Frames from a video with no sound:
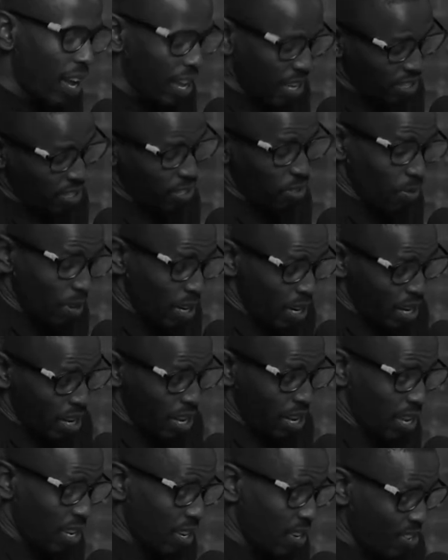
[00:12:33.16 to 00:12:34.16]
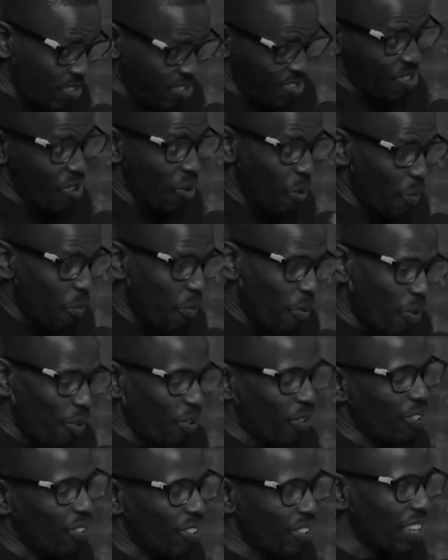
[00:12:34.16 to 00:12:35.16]
I just wanna know
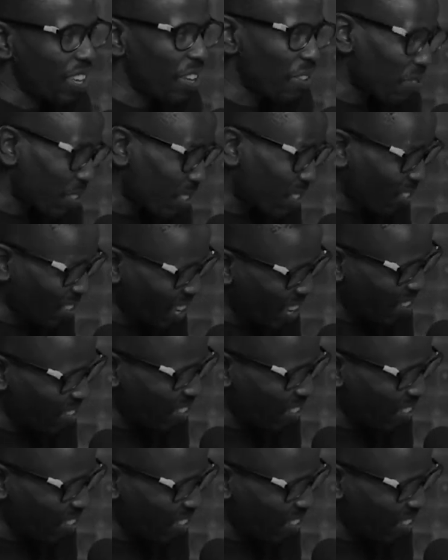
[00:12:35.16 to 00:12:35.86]
more, if it's okay